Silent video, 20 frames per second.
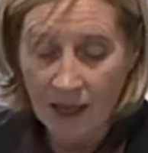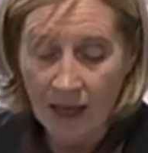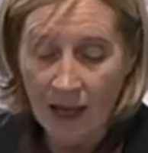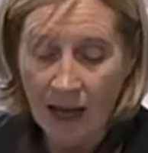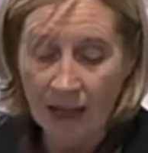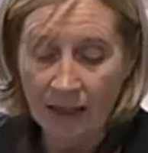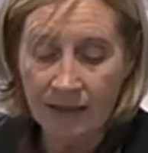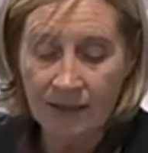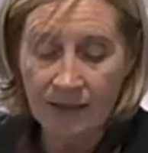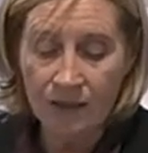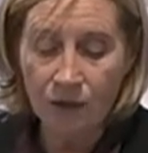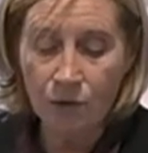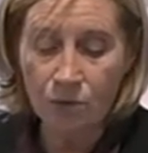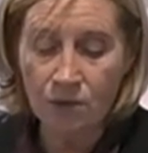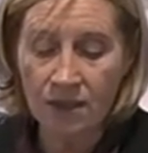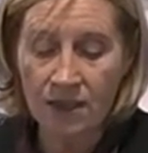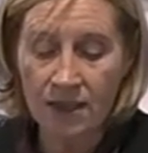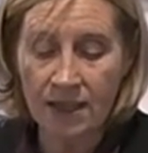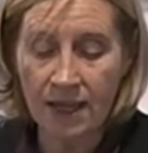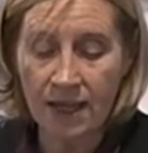And so
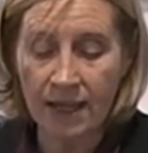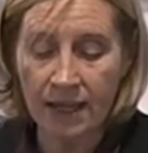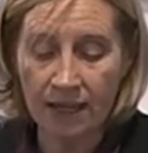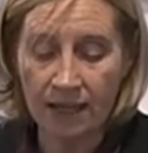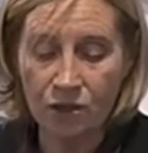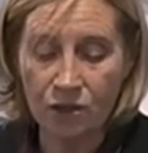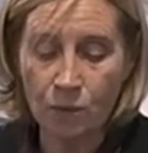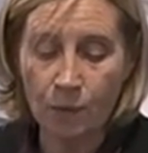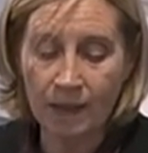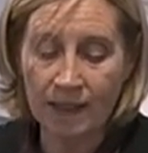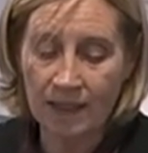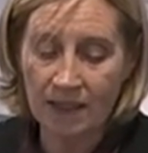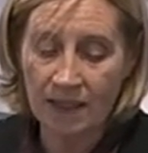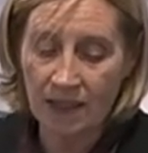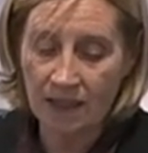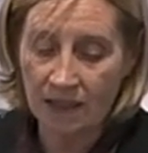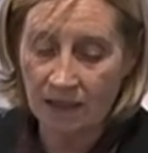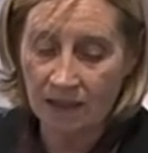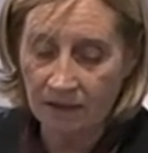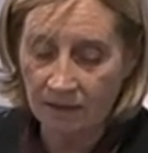today, in
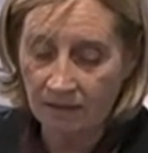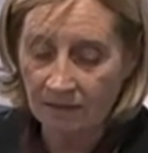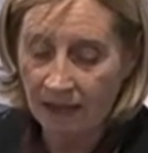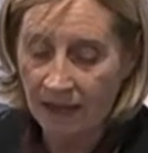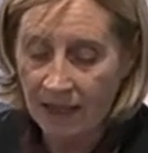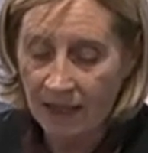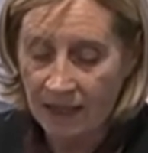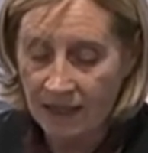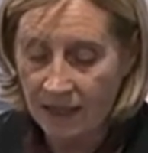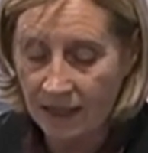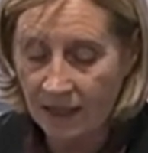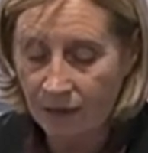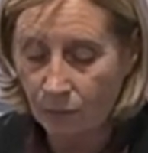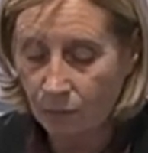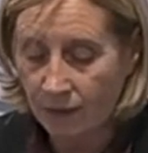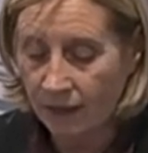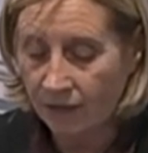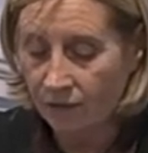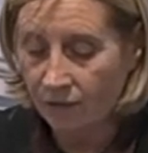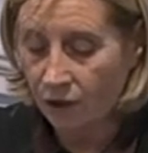2018, we
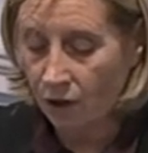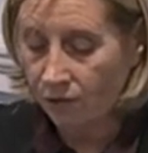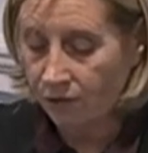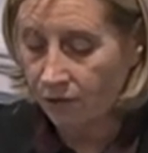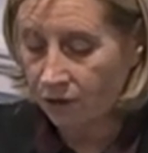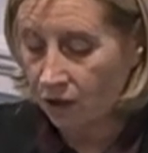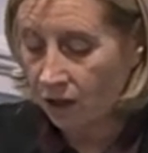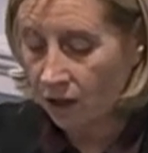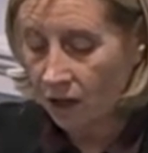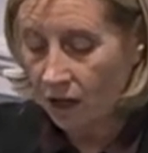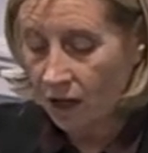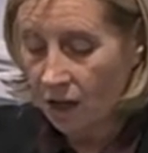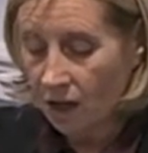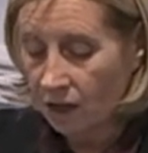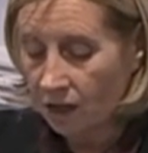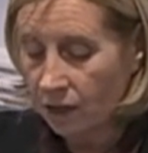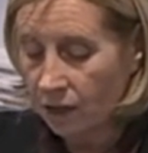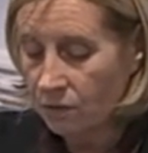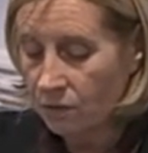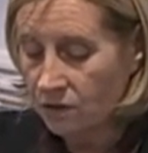have a governor
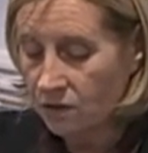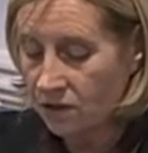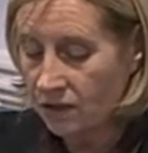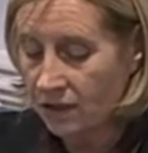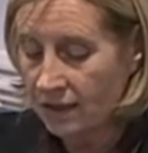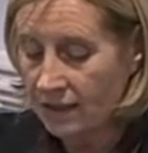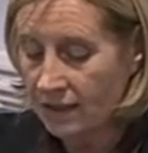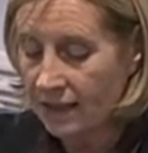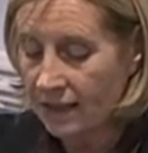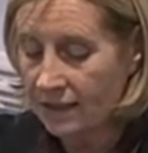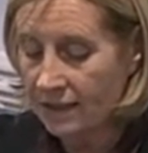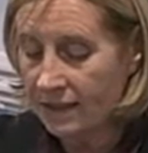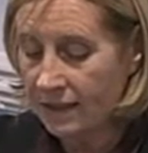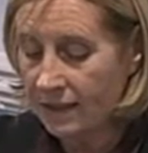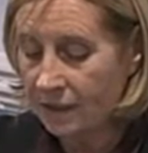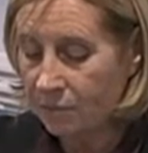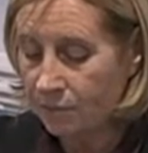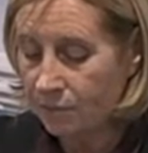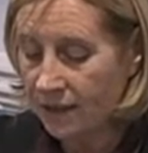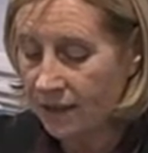close to the
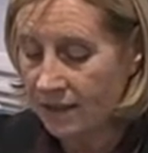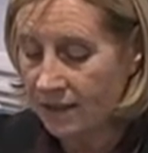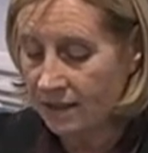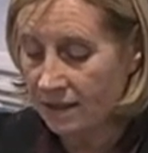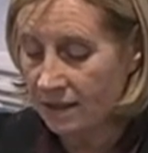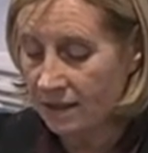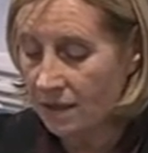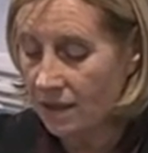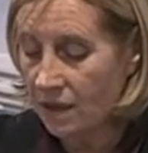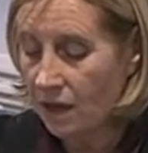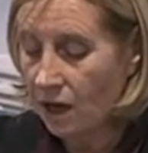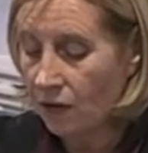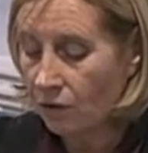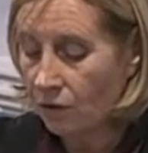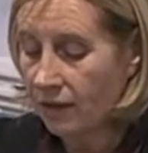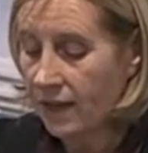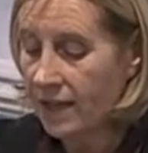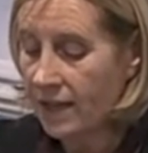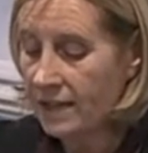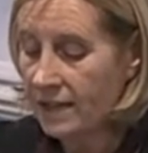Tanzanian president
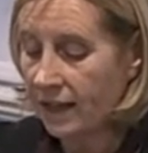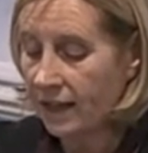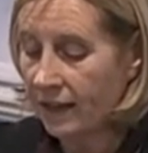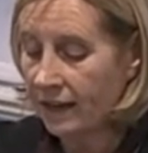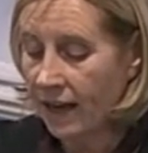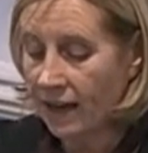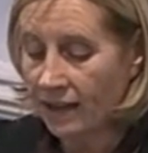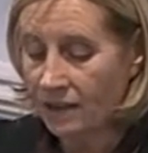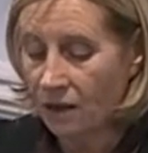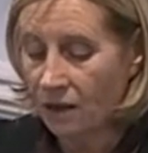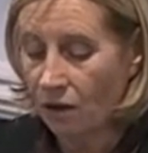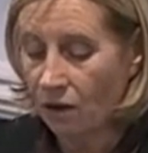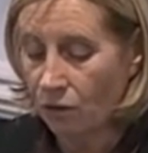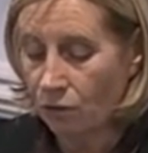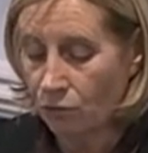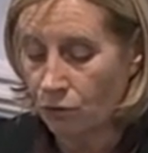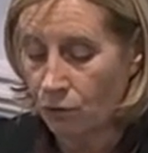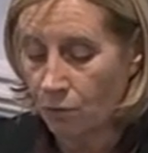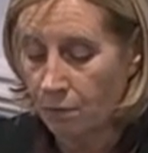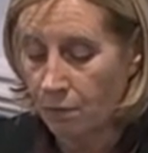creating an ad hoc
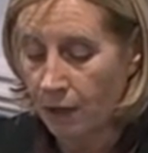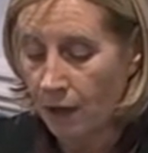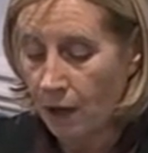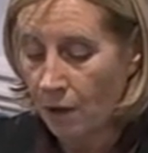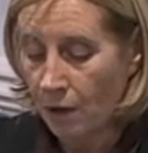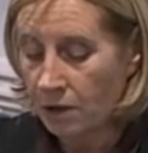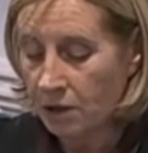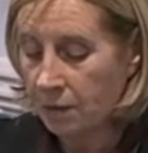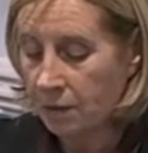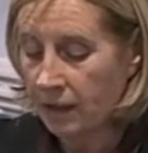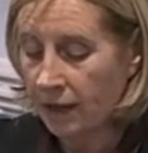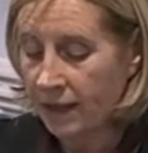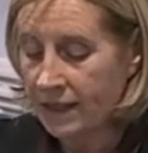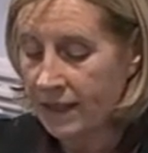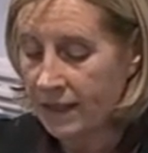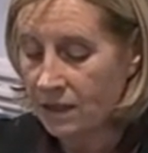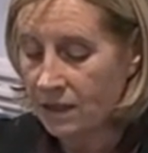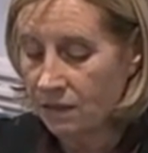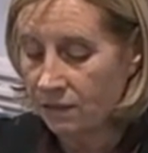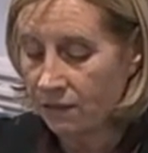group which will
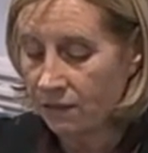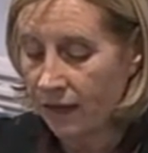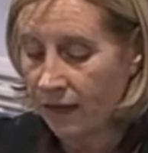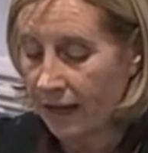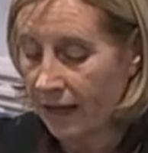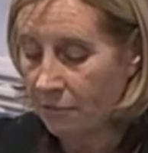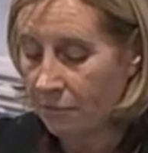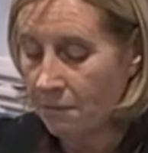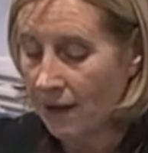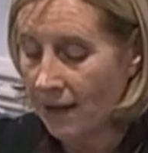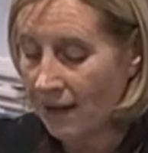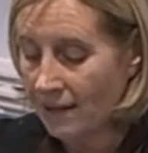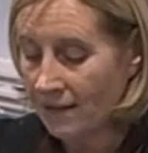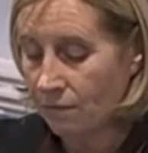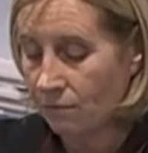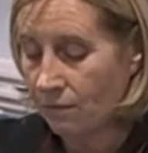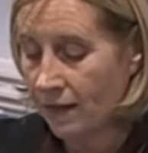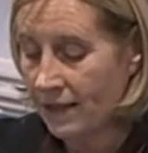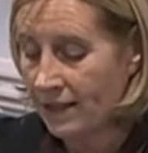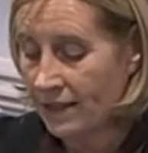identify and mass
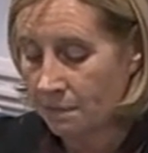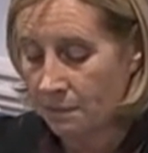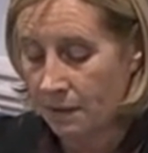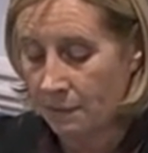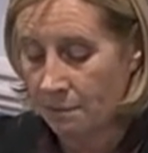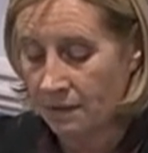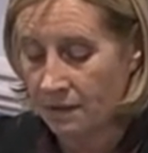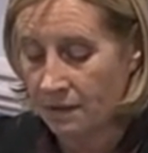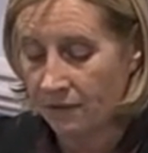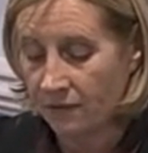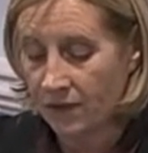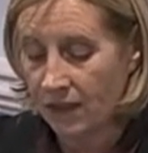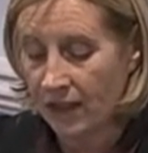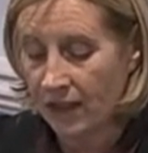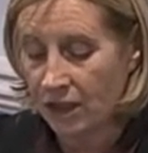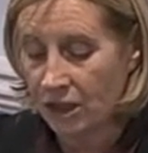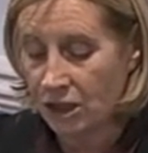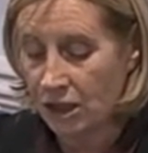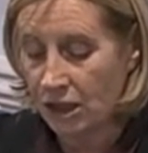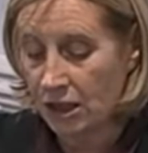arrest members of the
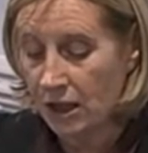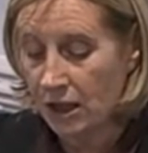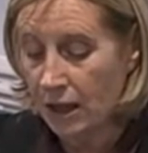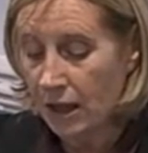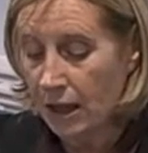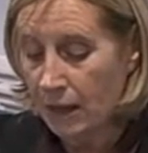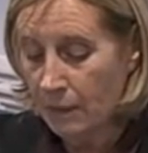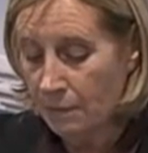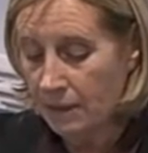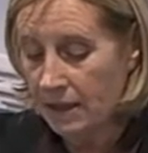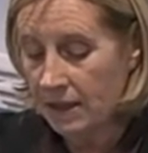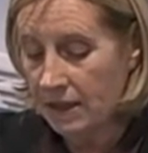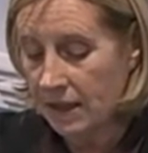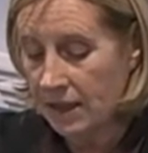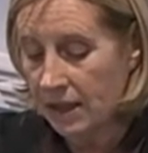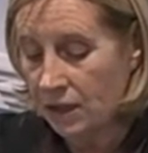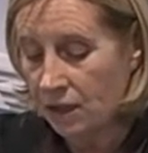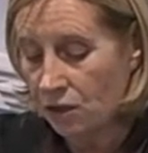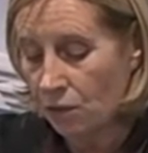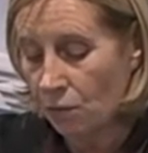
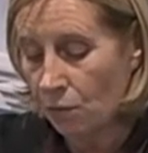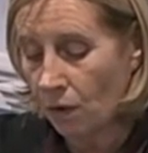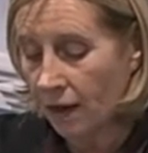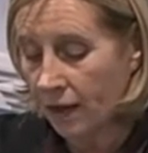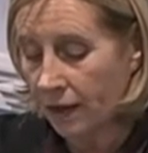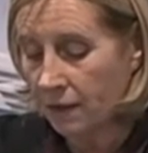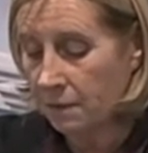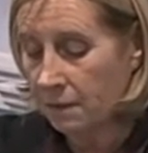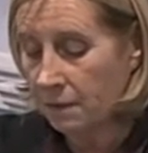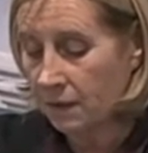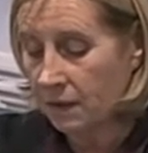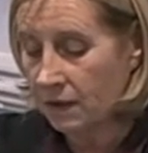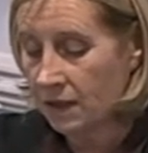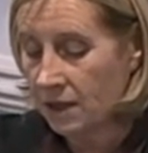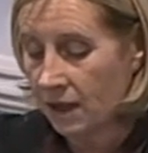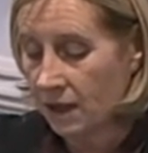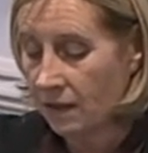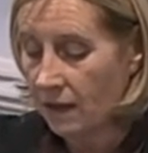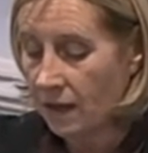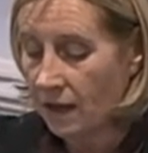LGBTQI
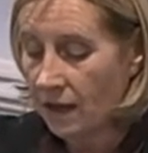community.